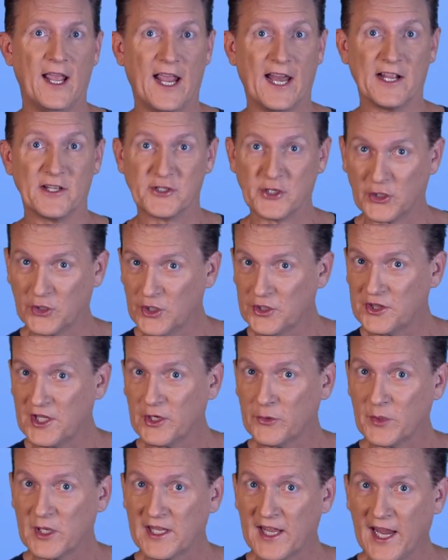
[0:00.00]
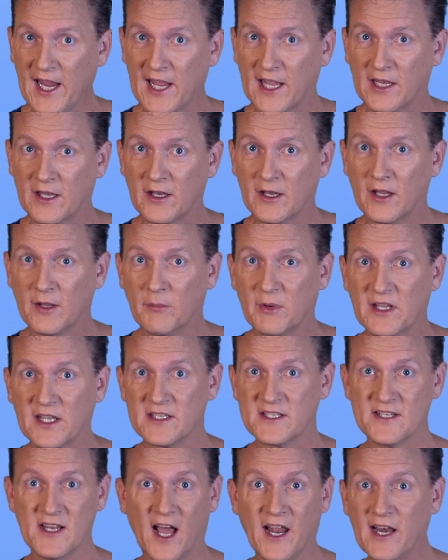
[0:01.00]
And it's a good thing we can
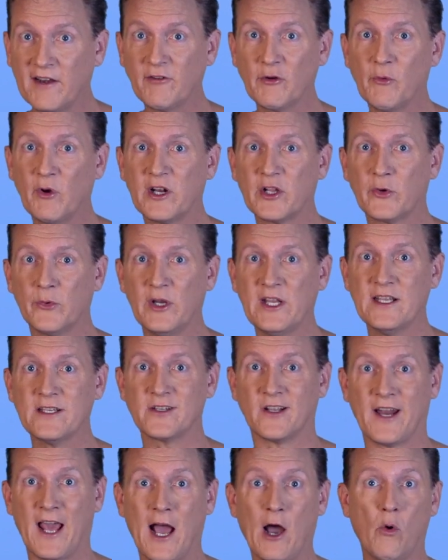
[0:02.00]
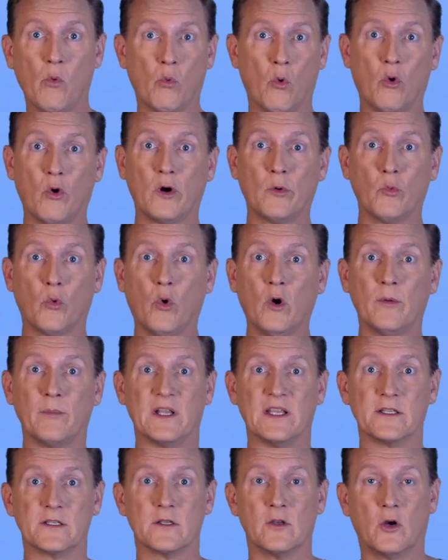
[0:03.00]
because not everyone agrees on how warm warm
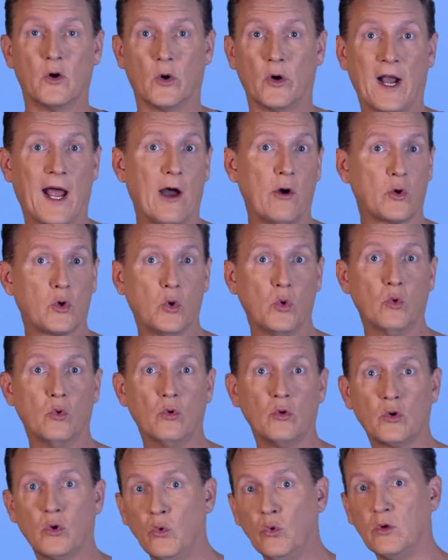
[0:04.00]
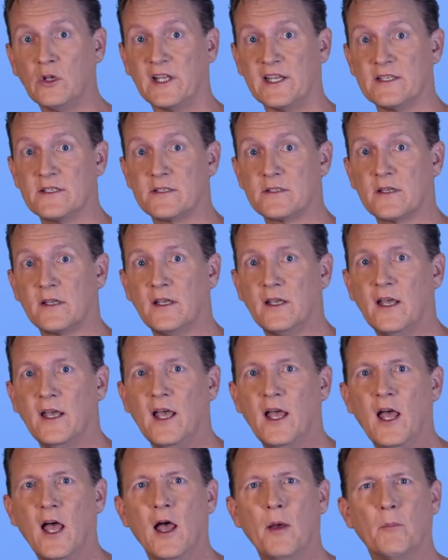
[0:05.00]
is or how cool cool is.
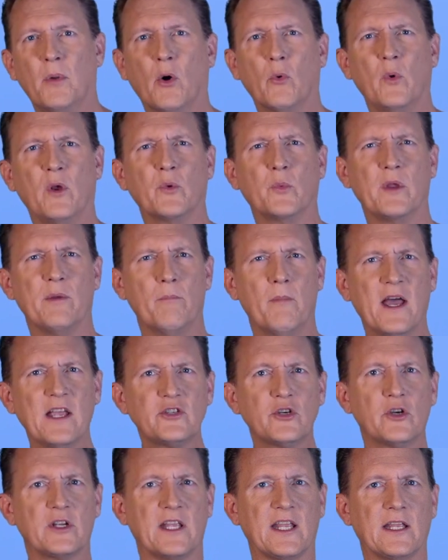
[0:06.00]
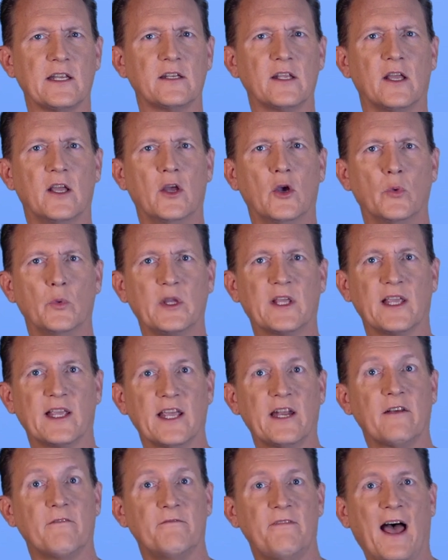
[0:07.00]
But when we measure heat, we can
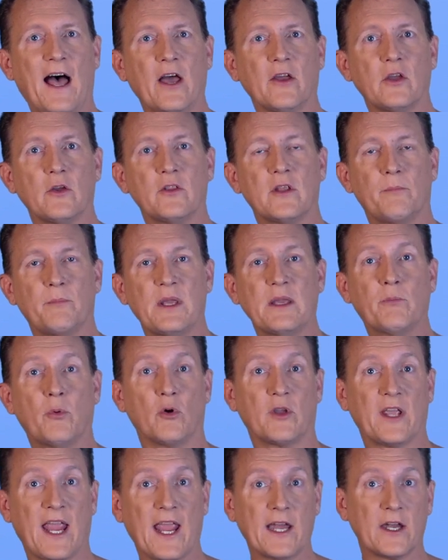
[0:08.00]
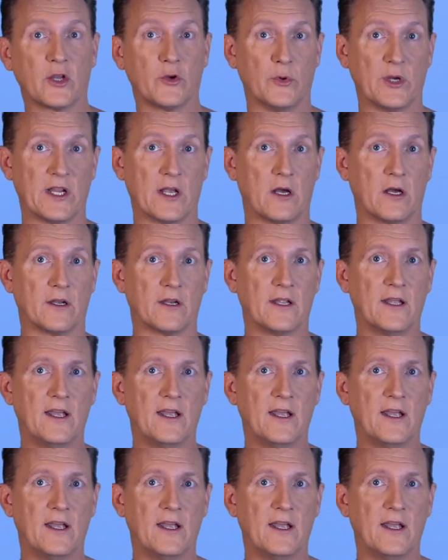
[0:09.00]
get a value that people can agree on.